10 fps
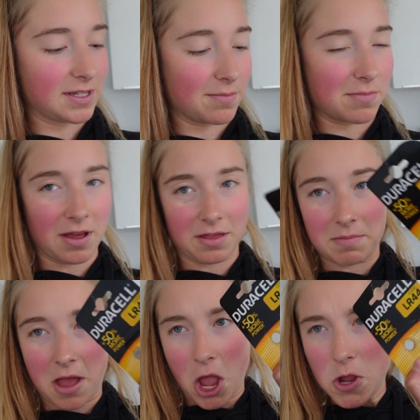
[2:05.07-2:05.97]
so I'm
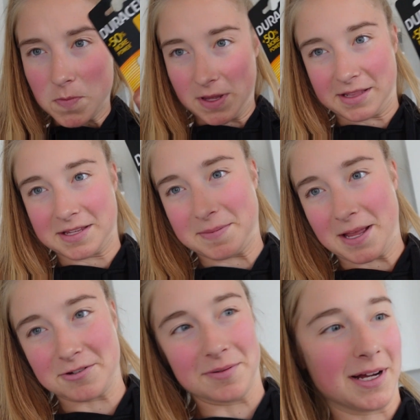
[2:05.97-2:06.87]
hoping this
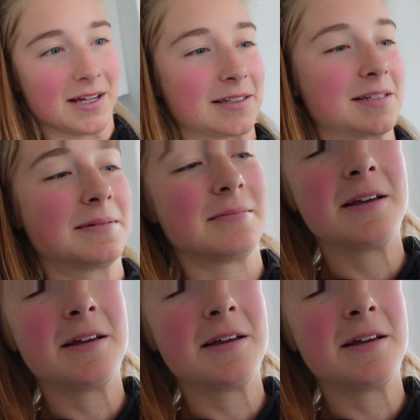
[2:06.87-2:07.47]
battery works.